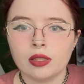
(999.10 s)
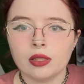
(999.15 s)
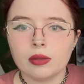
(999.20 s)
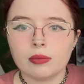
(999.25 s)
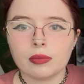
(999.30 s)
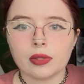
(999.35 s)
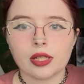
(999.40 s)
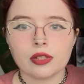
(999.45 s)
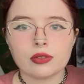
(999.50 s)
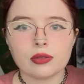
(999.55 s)

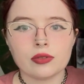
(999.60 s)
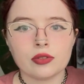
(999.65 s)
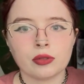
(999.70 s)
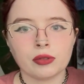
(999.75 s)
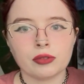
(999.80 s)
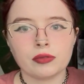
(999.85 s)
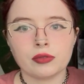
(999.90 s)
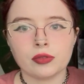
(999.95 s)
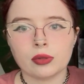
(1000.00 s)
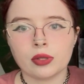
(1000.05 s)
But that's what I was
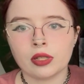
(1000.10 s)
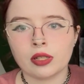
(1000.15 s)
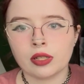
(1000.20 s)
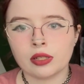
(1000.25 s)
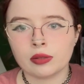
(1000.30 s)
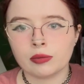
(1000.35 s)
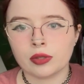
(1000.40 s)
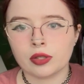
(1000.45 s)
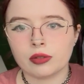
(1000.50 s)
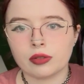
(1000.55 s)
going for. And then
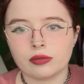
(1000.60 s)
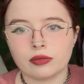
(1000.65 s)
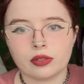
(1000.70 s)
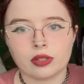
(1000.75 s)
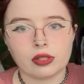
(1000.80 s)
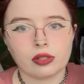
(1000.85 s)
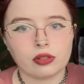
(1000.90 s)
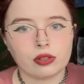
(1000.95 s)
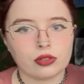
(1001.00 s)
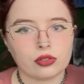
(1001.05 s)
we're going for a
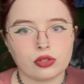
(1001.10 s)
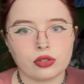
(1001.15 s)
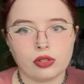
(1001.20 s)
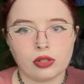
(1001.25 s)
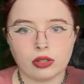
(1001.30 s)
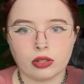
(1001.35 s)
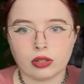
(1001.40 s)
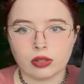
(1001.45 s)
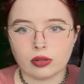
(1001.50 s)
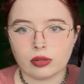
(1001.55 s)

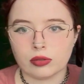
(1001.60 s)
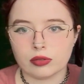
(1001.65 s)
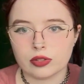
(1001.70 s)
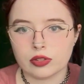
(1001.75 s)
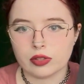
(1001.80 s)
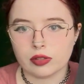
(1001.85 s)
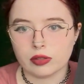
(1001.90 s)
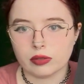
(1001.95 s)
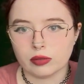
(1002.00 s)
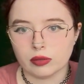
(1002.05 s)
chiaroscuro,
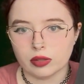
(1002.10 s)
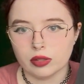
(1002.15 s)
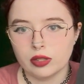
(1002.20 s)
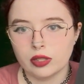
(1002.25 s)
so